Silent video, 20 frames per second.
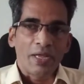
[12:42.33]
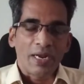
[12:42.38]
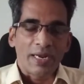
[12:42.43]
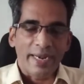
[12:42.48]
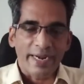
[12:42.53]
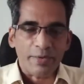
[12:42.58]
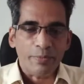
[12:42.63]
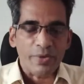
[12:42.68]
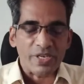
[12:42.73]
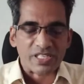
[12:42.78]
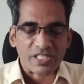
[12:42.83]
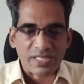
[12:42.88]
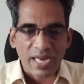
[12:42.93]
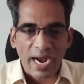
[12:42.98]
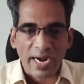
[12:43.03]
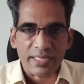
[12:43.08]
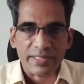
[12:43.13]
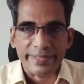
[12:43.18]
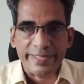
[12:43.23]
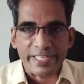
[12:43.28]
Let me
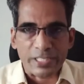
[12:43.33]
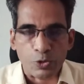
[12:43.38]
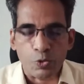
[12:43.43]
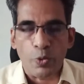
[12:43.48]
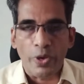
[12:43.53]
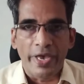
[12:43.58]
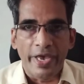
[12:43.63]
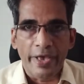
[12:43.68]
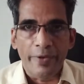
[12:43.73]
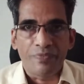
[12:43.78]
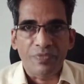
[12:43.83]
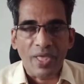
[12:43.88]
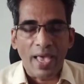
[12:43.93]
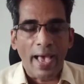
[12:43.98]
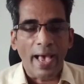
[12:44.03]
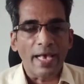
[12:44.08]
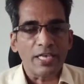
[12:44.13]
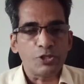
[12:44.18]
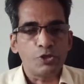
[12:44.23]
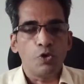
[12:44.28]
start this way.
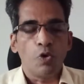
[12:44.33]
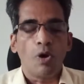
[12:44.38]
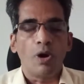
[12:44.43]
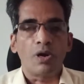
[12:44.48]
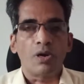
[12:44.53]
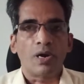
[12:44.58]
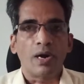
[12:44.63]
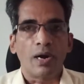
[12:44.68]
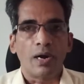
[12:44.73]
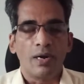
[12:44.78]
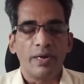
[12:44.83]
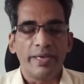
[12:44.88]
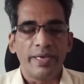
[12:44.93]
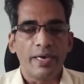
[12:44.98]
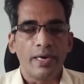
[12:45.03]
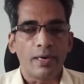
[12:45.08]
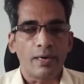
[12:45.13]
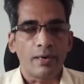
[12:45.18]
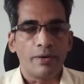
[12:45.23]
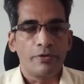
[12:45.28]
As you are
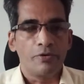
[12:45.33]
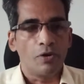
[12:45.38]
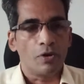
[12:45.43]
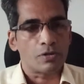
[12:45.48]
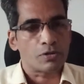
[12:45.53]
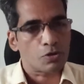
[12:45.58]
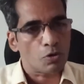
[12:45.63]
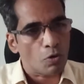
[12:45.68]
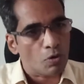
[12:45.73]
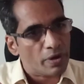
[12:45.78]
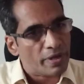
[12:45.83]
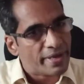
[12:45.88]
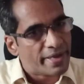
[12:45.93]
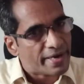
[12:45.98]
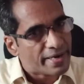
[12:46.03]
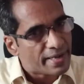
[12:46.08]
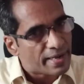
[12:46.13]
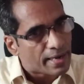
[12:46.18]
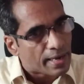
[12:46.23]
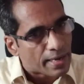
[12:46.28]
clear, you are slowly
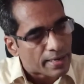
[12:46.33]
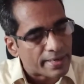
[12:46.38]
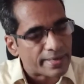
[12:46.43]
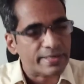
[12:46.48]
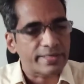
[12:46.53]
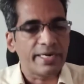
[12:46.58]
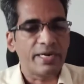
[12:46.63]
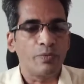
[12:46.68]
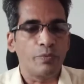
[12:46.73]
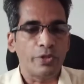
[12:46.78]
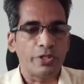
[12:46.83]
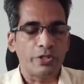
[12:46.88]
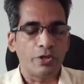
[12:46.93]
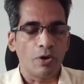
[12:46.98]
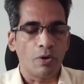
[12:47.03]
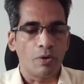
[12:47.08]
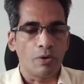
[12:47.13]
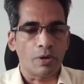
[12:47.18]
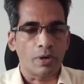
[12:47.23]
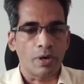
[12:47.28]
getting connected with
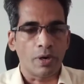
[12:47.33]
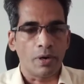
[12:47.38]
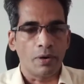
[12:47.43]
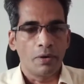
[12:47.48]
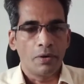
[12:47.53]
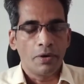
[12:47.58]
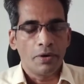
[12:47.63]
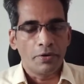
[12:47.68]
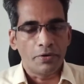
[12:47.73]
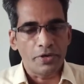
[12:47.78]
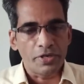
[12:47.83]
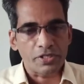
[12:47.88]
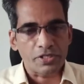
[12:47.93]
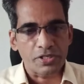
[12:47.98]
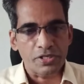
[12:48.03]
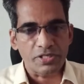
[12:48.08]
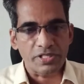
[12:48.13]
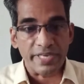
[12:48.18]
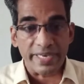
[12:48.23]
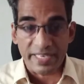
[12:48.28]
your
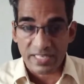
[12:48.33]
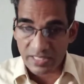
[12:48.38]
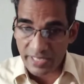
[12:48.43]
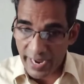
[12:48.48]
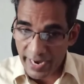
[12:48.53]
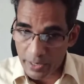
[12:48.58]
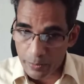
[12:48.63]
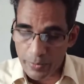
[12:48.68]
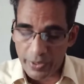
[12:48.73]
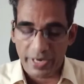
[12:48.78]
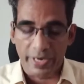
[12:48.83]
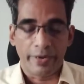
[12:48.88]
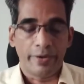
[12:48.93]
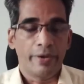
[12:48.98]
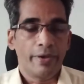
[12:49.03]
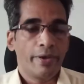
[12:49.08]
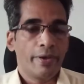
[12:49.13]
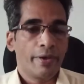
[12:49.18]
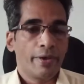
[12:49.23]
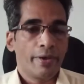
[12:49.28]
research excitement.
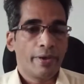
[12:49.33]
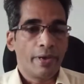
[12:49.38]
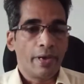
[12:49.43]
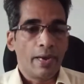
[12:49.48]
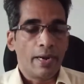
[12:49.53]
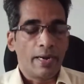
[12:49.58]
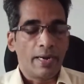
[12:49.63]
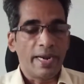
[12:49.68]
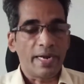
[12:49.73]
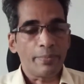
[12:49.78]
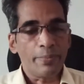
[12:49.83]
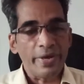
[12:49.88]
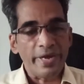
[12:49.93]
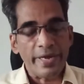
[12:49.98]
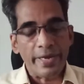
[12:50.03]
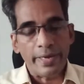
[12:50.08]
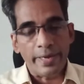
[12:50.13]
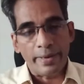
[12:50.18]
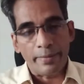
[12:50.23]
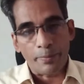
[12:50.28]
Let
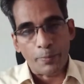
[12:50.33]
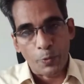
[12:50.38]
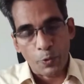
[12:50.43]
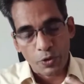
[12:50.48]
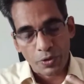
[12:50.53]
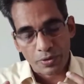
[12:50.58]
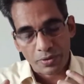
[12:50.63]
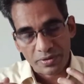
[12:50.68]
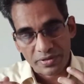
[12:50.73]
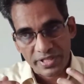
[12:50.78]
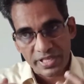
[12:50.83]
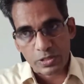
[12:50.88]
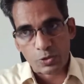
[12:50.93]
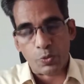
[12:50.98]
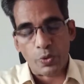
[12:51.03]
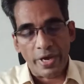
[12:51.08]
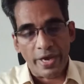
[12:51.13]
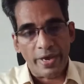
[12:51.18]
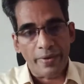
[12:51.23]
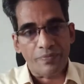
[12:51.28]
me put this
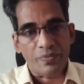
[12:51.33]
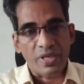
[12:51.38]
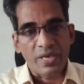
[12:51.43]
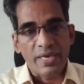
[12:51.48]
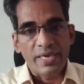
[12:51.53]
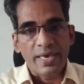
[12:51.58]
way.